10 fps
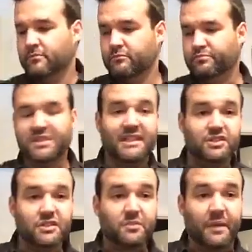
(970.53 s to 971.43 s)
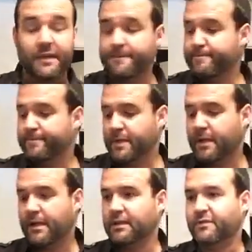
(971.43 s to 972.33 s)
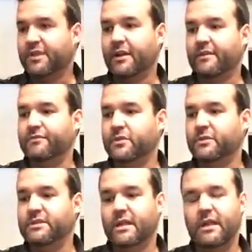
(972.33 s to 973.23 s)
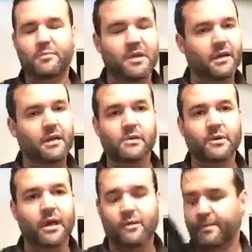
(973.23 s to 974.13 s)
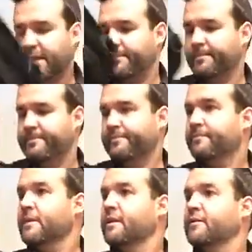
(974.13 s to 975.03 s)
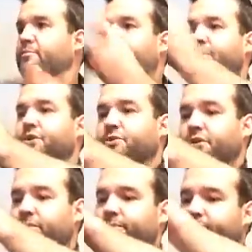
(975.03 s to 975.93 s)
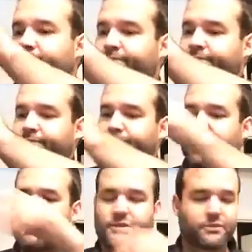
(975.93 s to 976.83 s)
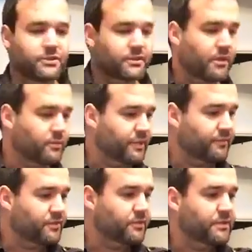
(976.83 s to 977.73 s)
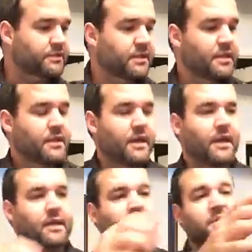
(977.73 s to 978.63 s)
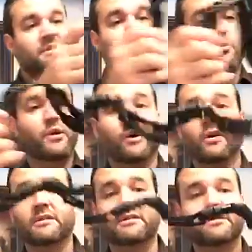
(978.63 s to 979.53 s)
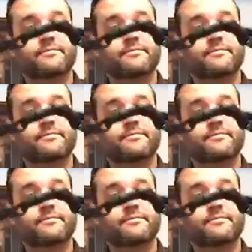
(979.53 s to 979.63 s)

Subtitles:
But that's just me. I love carrying fluids, and I hate being caught without them, man. Bad juju. Bad juju, caught without fluids. And single point harness.